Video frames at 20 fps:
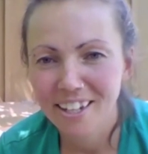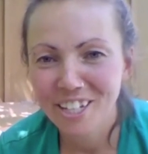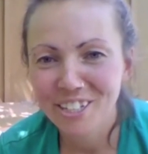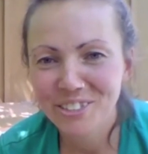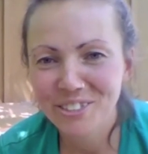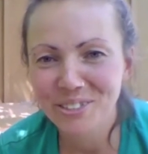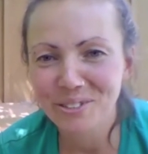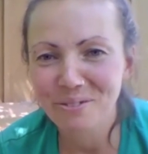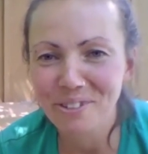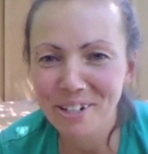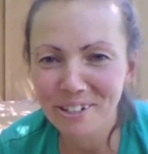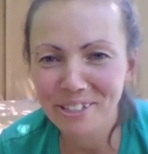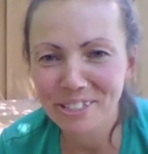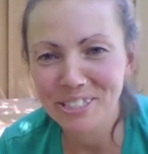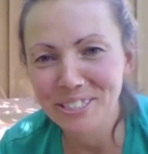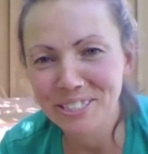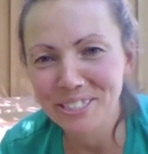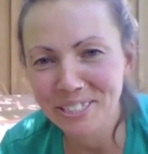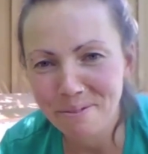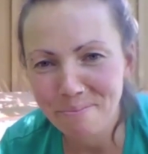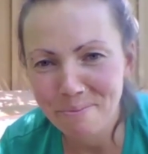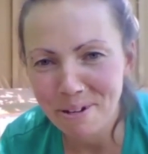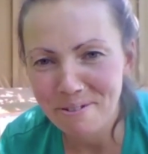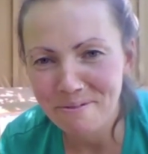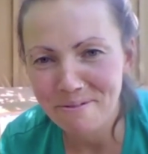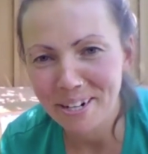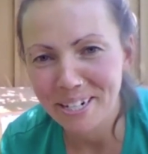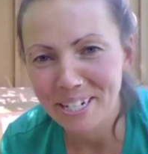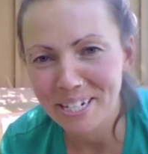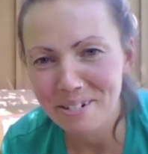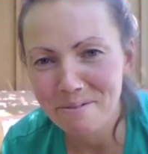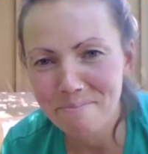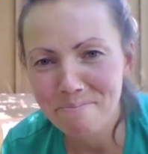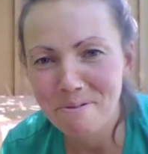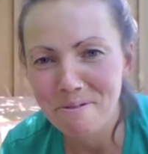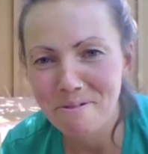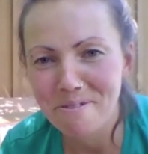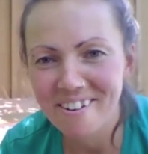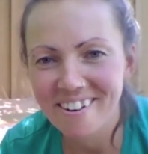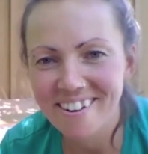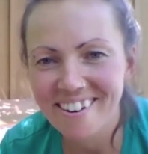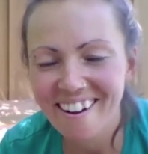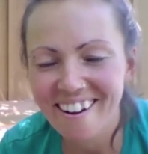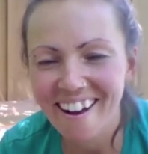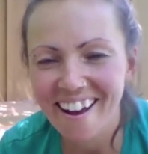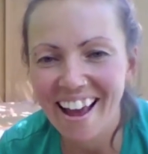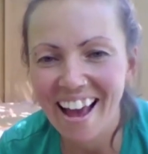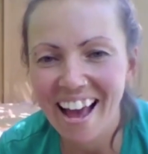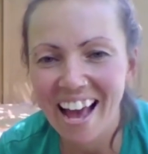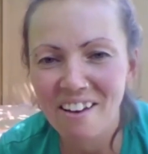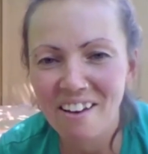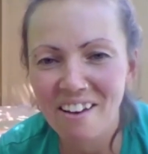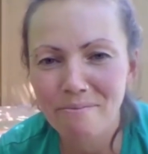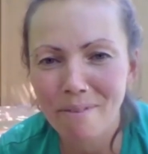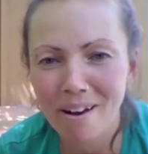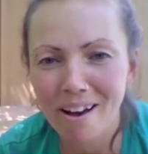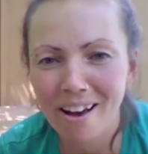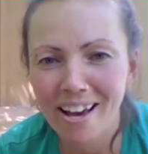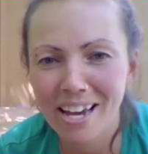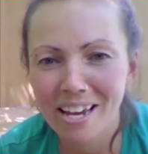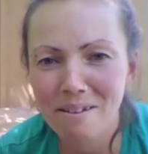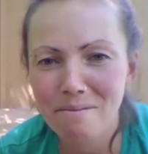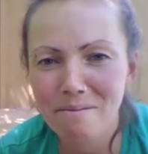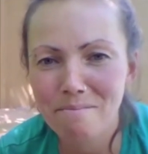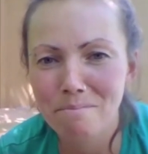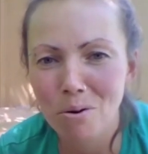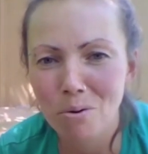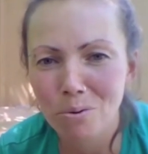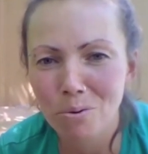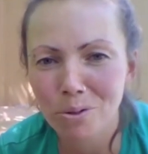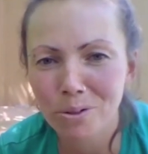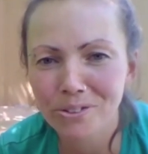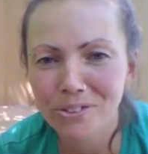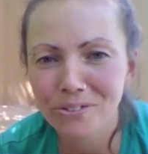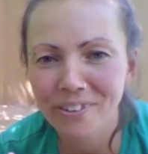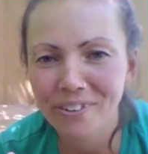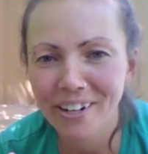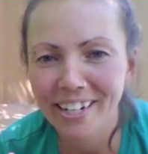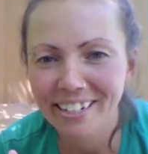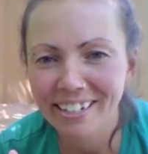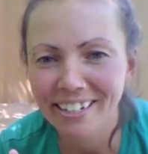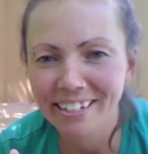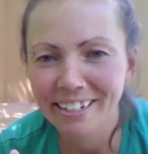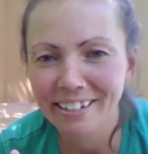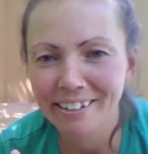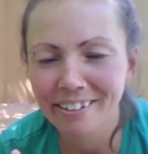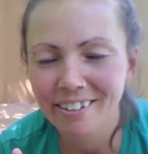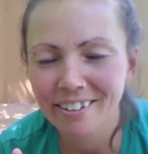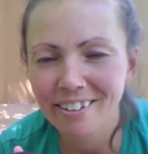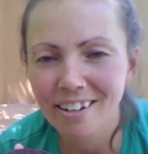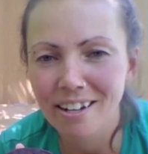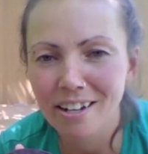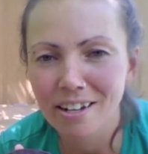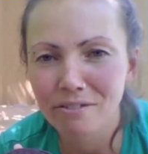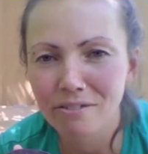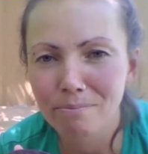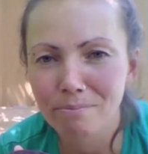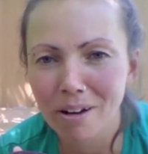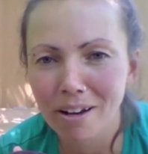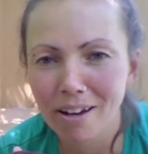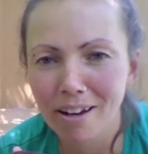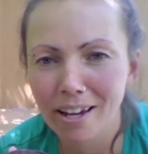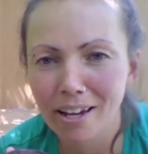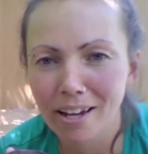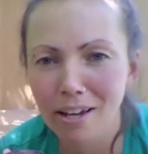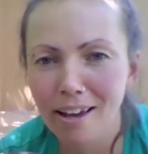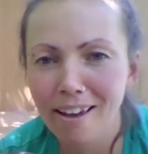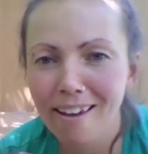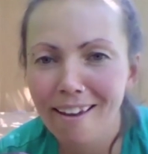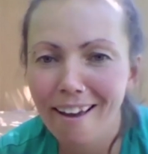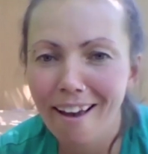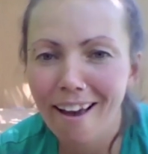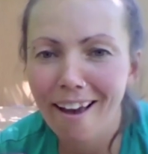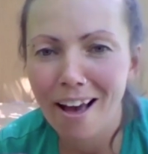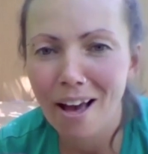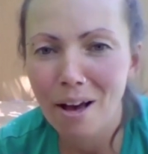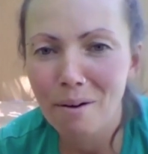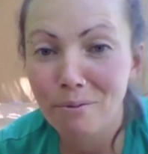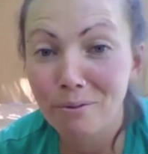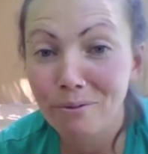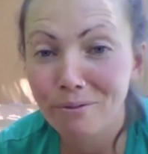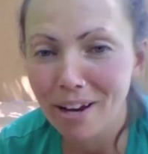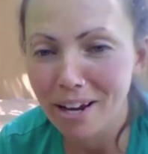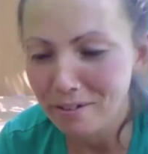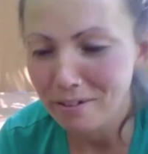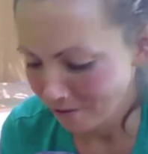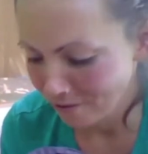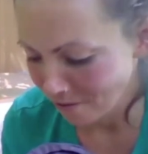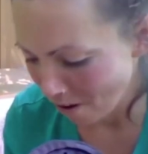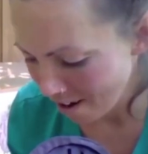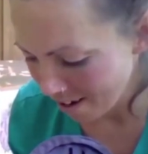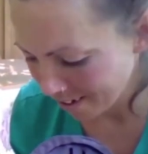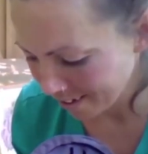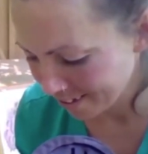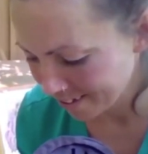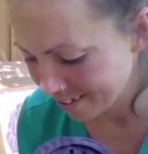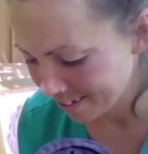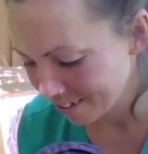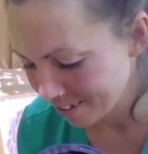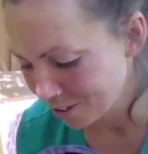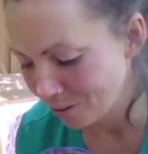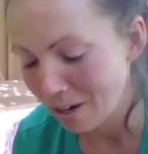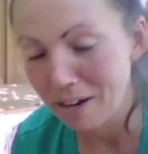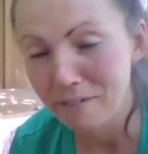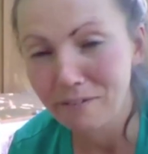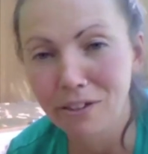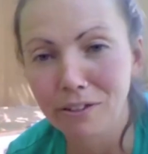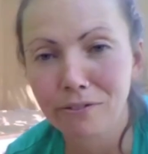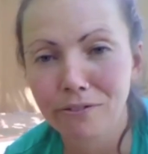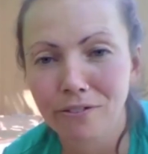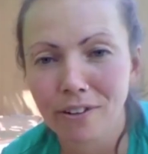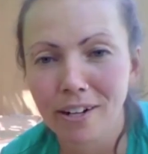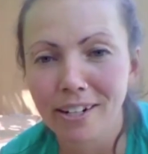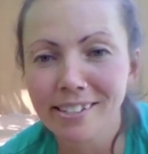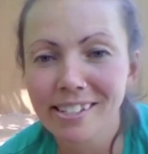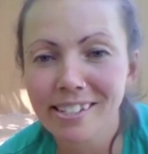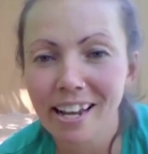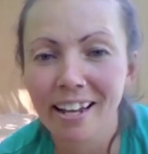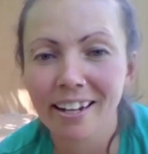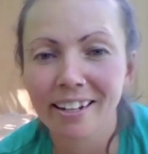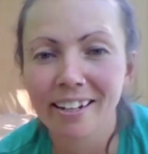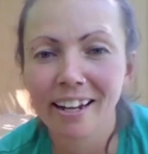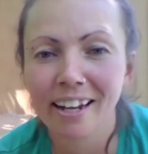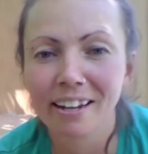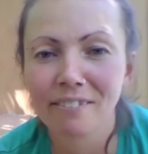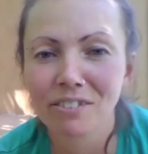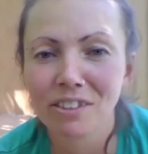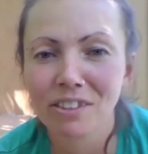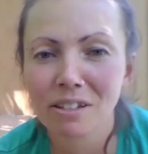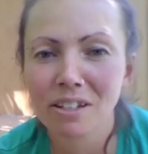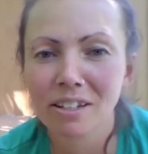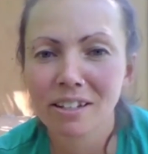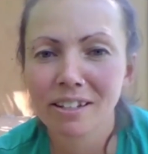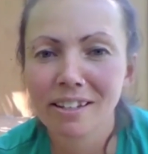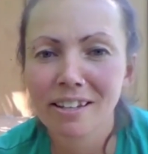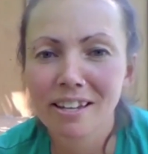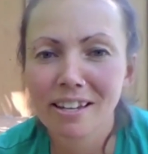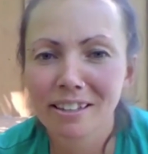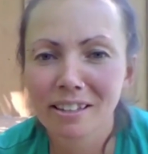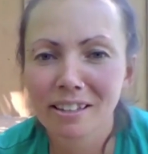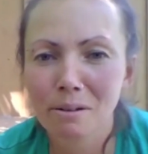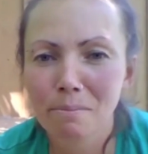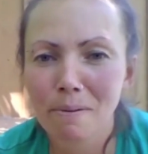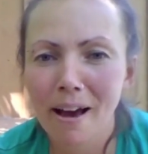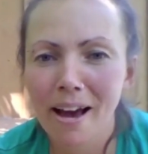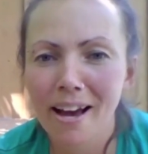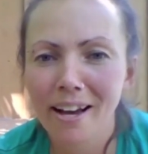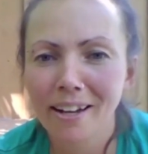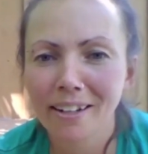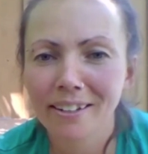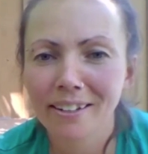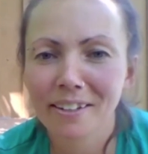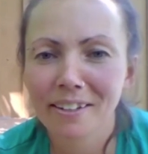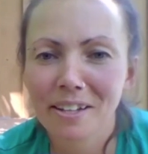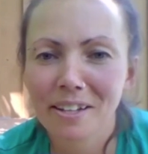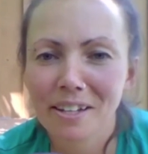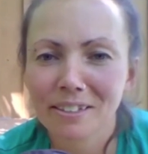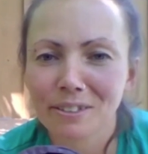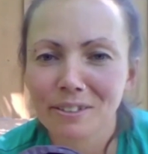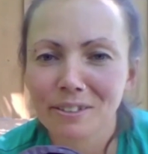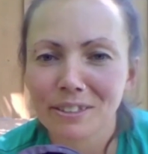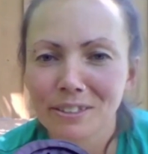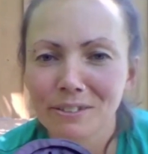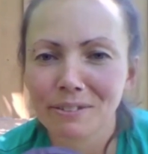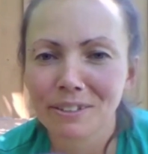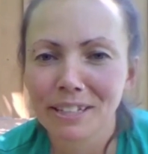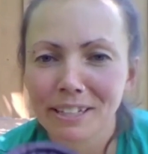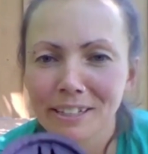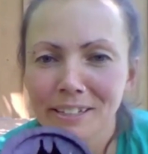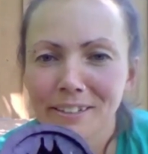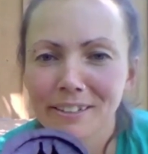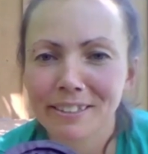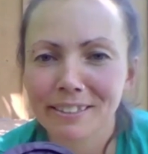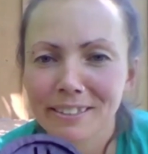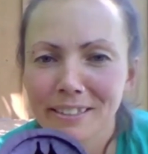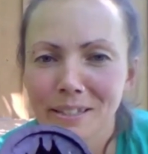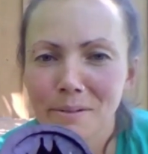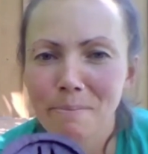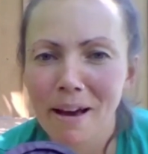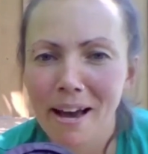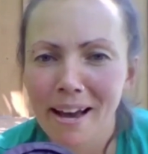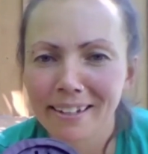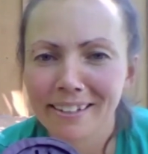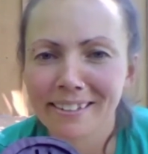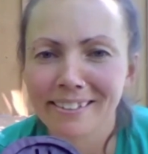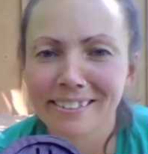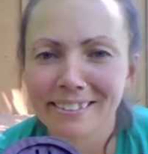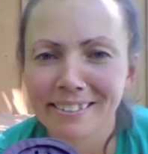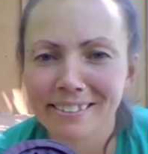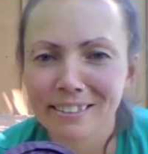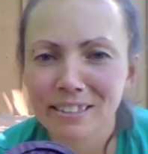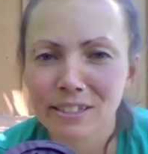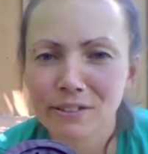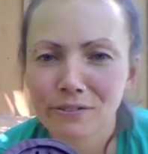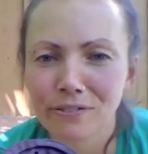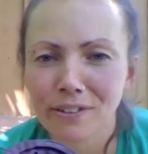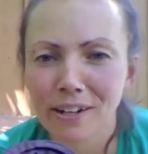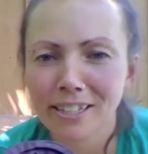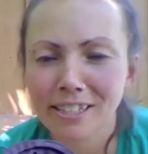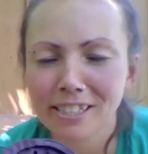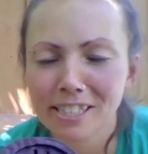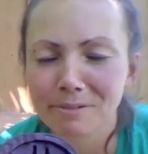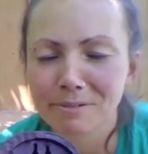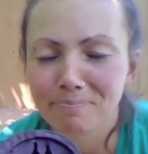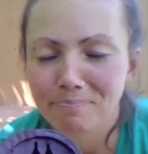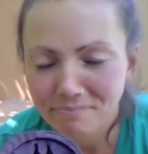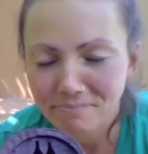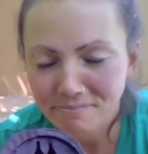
So we are just about ready to pour. I have my mold right here of my um, red fox. So I have the front and I have the, the back. So this one here is the back and this is the front.